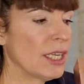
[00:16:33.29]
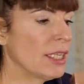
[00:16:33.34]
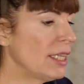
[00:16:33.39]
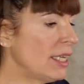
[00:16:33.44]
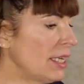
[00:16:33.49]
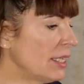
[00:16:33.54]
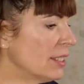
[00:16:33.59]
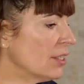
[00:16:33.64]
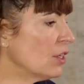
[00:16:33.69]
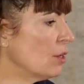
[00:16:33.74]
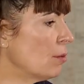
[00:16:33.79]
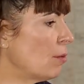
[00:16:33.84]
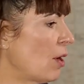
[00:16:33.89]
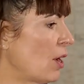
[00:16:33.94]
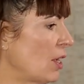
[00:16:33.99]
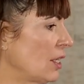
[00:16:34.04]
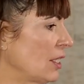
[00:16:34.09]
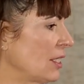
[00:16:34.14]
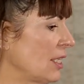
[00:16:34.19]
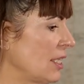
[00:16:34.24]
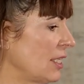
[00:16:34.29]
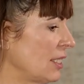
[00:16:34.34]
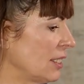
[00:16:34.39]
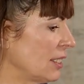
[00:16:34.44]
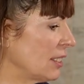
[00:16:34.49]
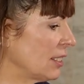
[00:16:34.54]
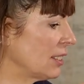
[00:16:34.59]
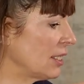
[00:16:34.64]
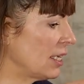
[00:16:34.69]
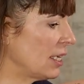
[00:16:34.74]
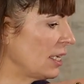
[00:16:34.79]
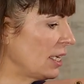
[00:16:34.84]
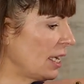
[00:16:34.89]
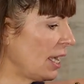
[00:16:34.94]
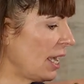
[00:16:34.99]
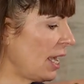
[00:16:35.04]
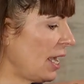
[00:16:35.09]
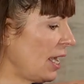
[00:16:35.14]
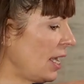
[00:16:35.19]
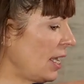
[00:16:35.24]
These are the boxes.
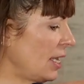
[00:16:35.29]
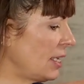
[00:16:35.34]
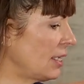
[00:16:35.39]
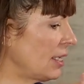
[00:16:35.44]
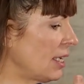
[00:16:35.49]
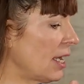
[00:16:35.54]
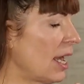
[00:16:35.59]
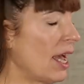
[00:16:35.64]
And